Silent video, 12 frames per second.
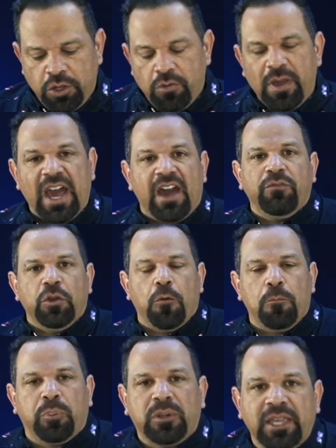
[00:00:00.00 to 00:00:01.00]
have no
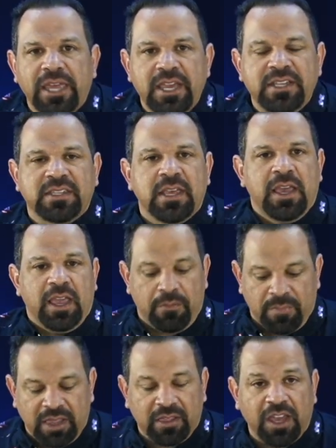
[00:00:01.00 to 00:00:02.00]
place in
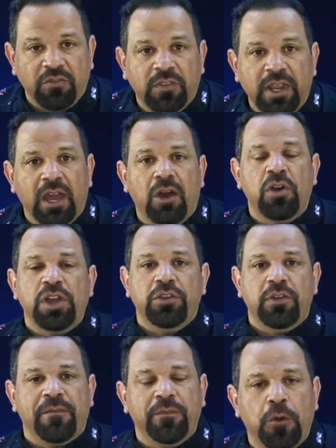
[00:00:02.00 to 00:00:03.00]
my life now, and
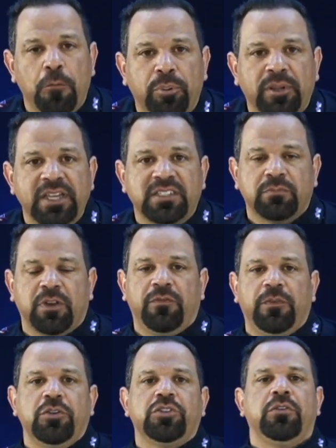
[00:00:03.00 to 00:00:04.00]
you have no place in my
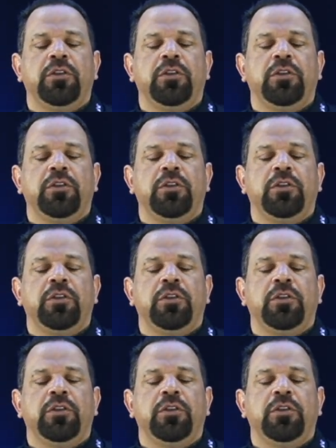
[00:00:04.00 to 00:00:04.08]
future.